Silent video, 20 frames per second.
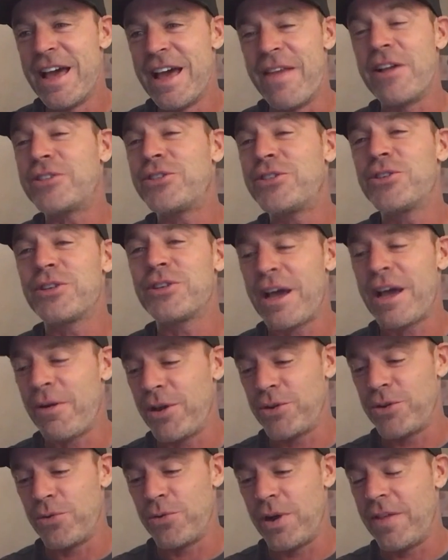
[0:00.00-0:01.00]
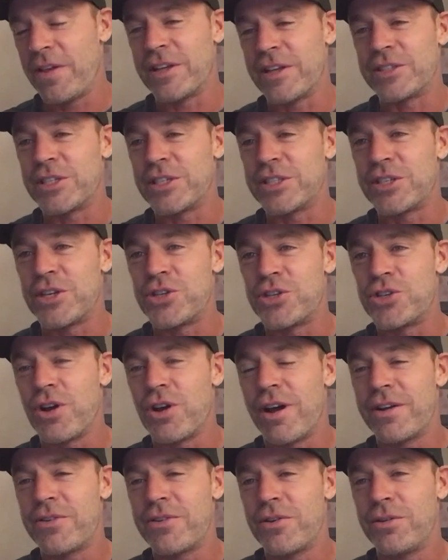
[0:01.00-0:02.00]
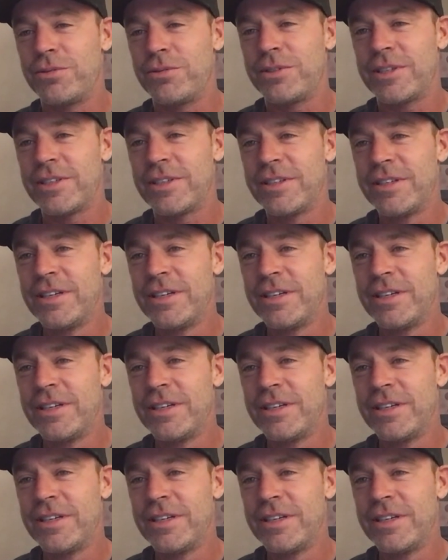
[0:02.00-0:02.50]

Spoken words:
And that's usually how I do anything. It's just a jot note.